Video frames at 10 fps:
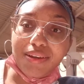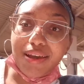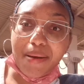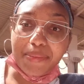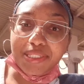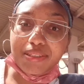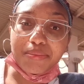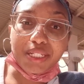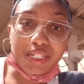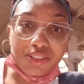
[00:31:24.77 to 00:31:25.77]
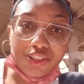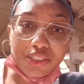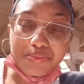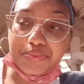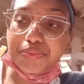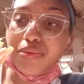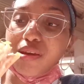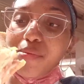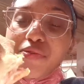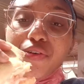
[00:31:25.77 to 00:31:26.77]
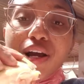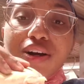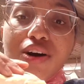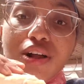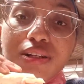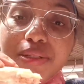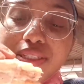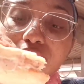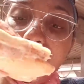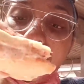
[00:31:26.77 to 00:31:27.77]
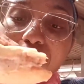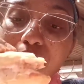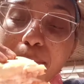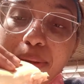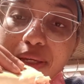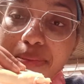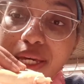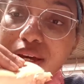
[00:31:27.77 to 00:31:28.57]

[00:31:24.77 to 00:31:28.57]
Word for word: Got me some lunch before I call him and tell him to come pick me